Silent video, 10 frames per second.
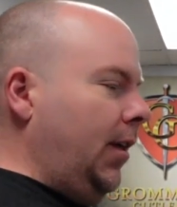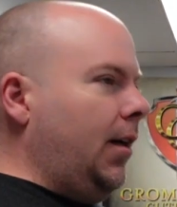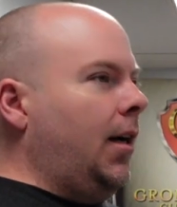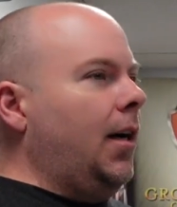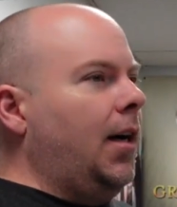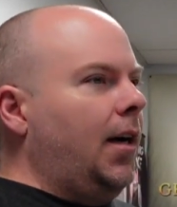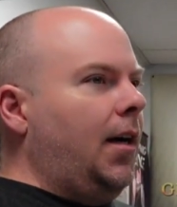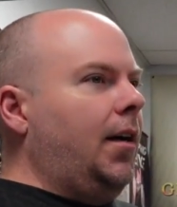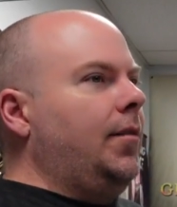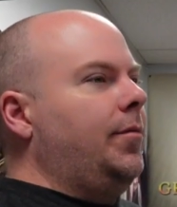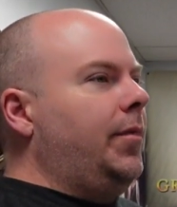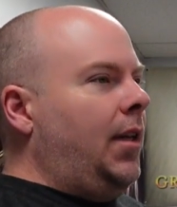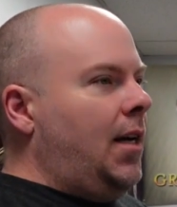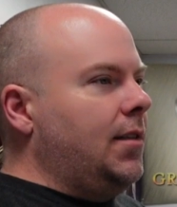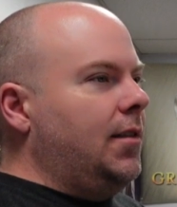
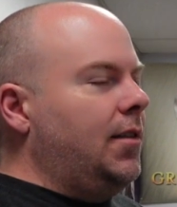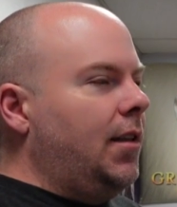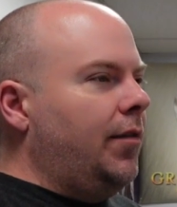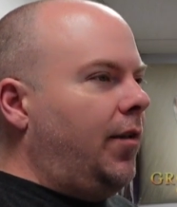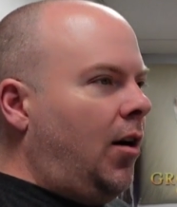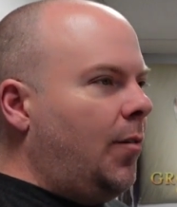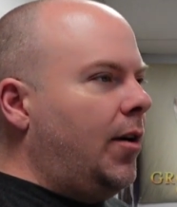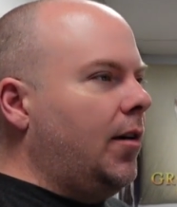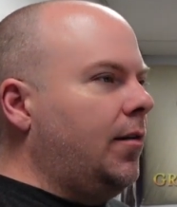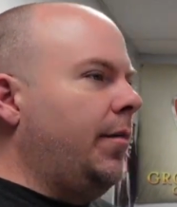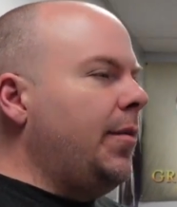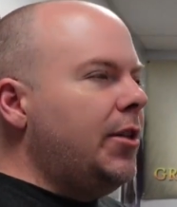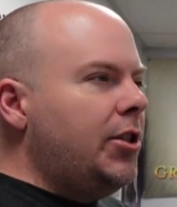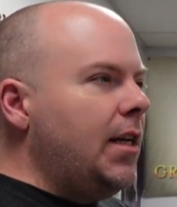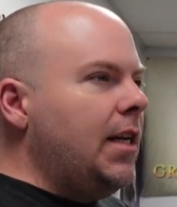Lots of stuff. Armor, maybe
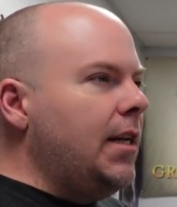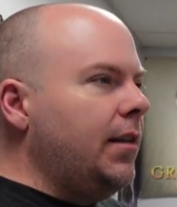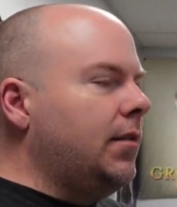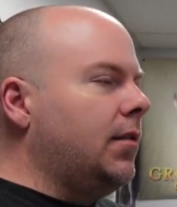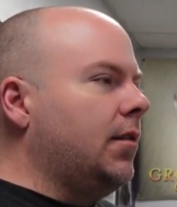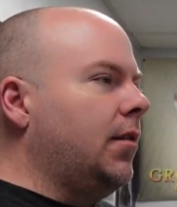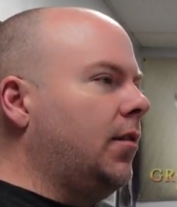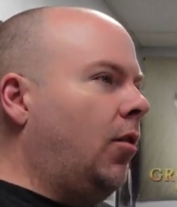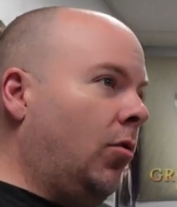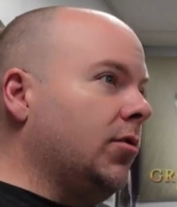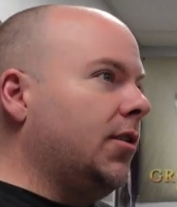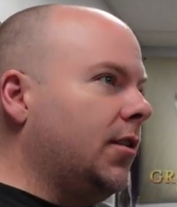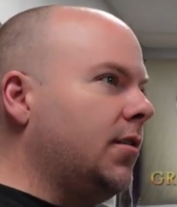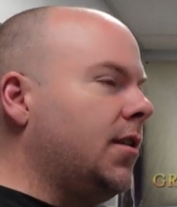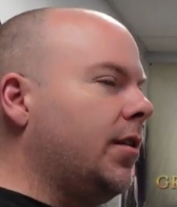sheaths,
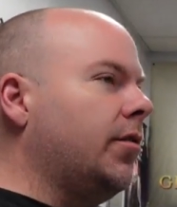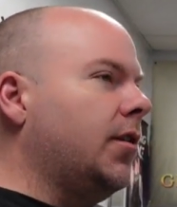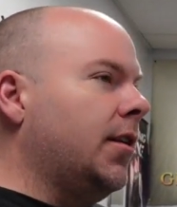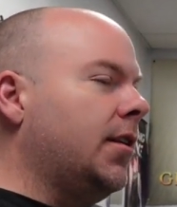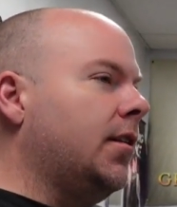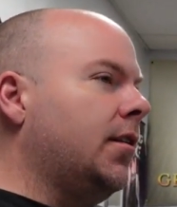bolsters, definitely.